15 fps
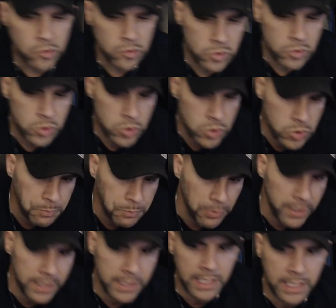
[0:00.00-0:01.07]

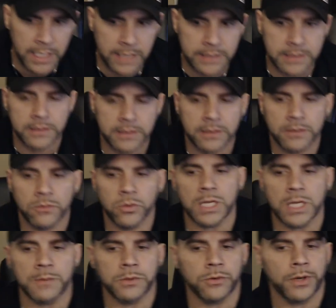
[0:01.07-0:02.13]
Spring kit, which
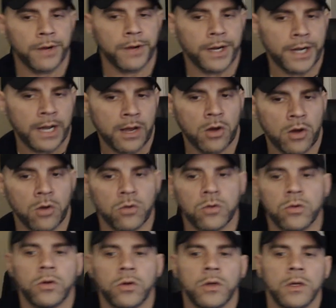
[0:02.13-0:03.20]
I'm doing right now.
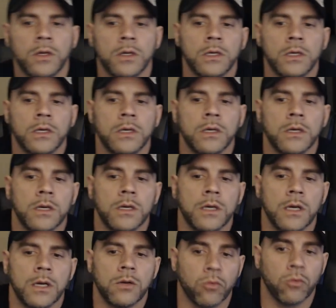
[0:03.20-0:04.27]

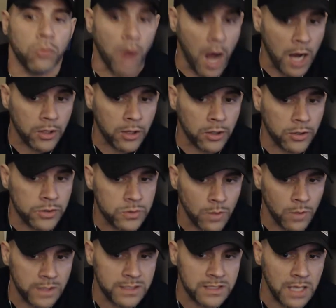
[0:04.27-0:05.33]
Rockers,
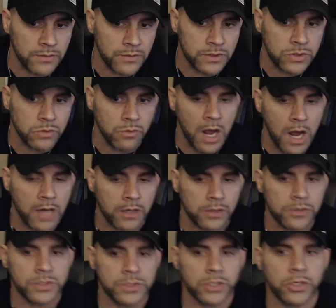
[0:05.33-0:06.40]
172
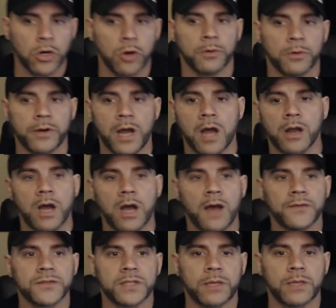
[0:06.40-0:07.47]
rockers, the Cobra
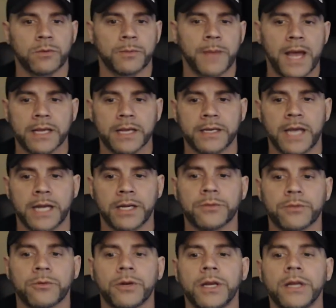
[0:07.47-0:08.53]
knockoffs that they were back in
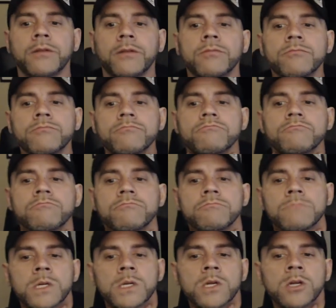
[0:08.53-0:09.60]
'93.
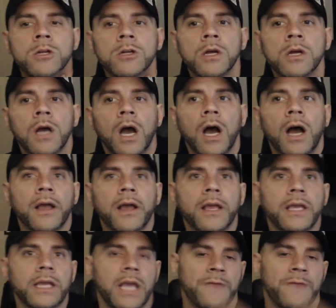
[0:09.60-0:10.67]
Uh,
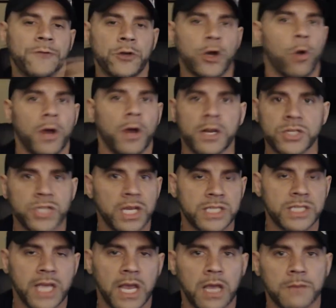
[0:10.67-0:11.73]
if you don't want to
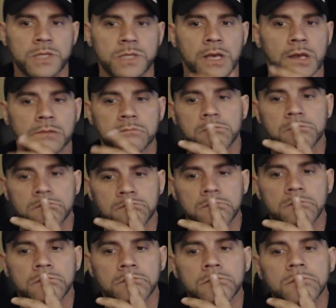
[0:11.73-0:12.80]
change cams yet,
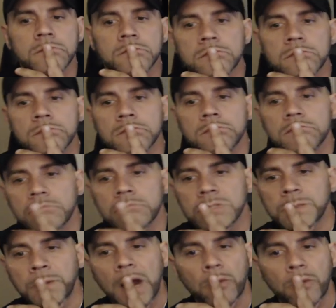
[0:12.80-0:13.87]
it's
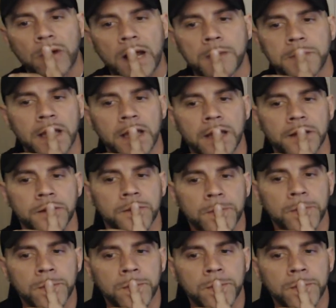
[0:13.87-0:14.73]
probably where I'd be headed.